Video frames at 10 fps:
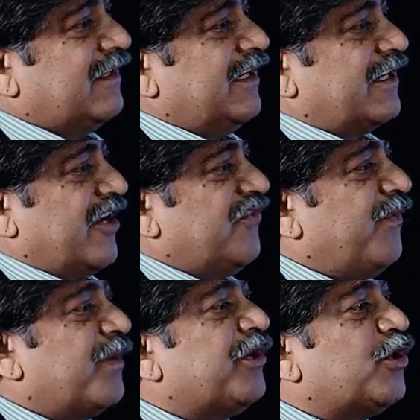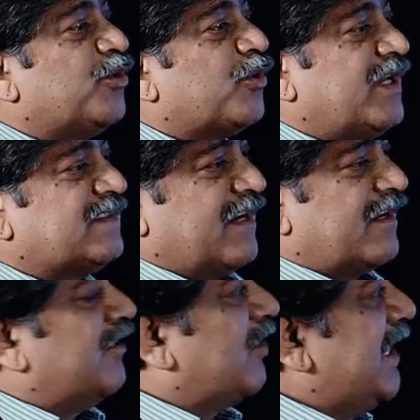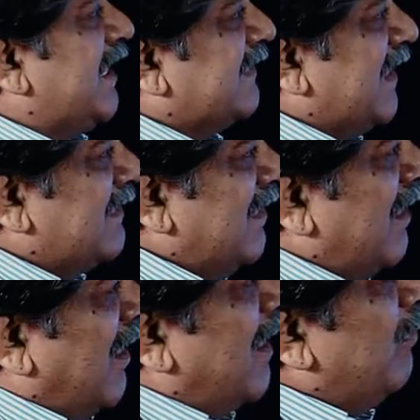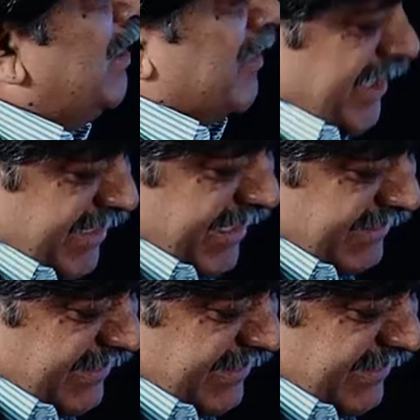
they transform into neurons or into glial cells and how long it takes.